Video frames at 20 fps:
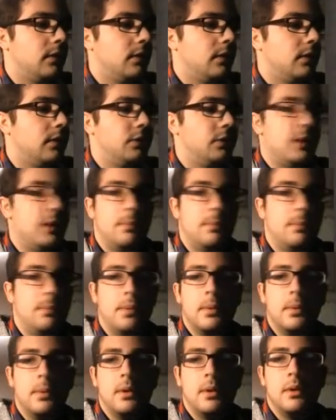Cheap
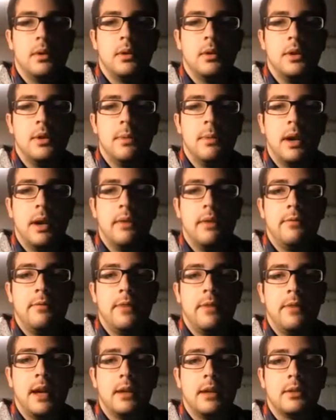
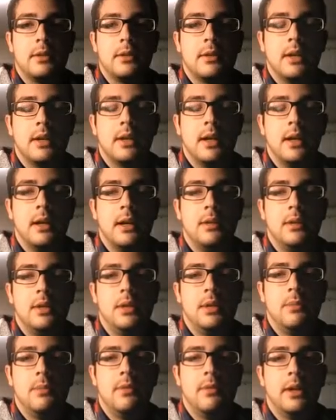artifact,
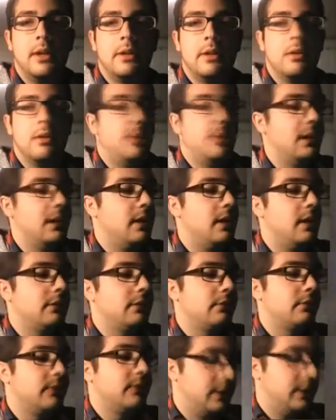cheap vehicle, but it
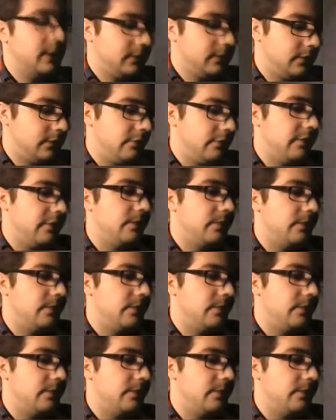costs 6 to crew.